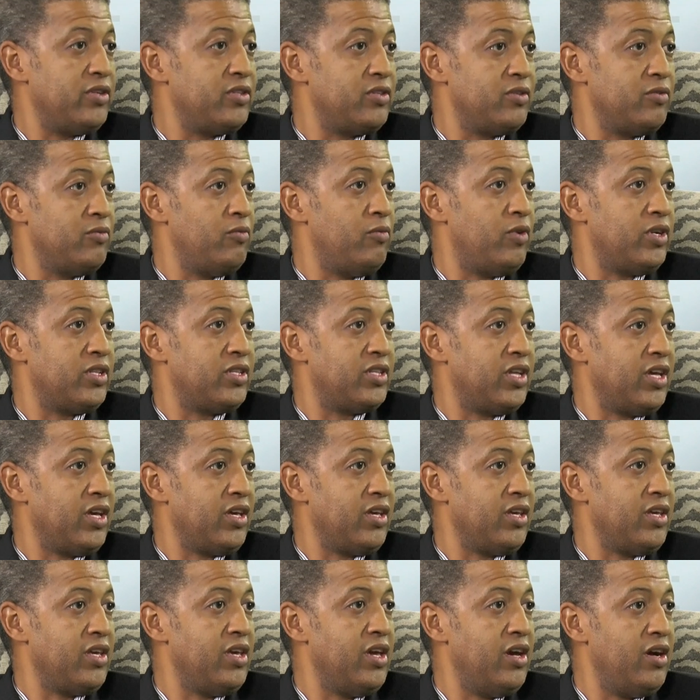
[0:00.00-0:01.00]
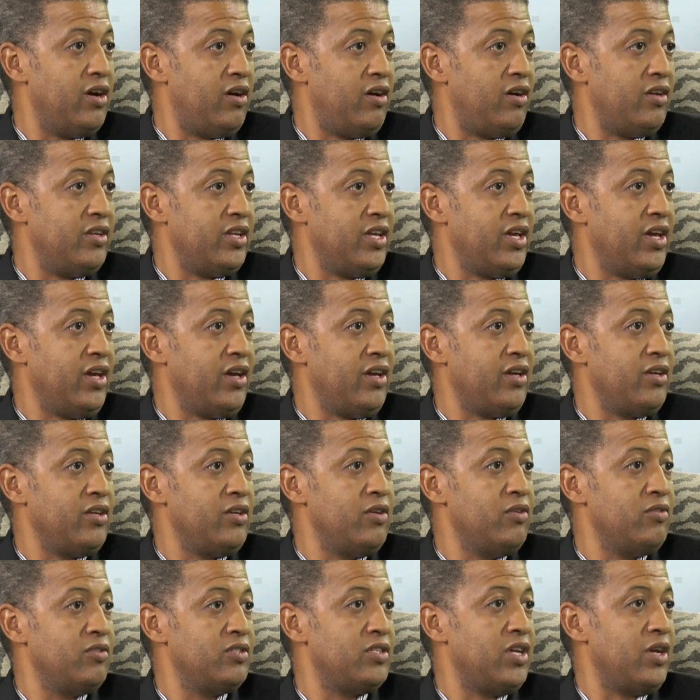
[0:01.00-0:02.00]
to what they hear on air
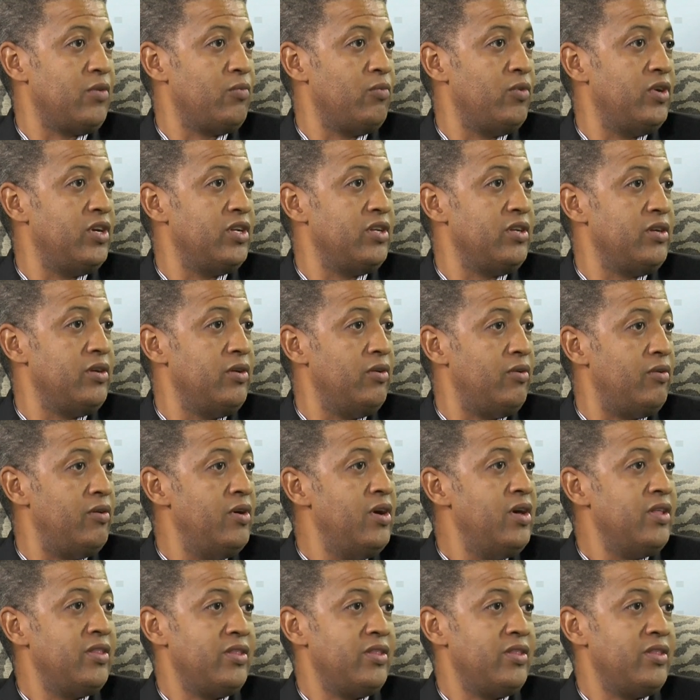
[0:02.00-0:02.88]
use that word "your,"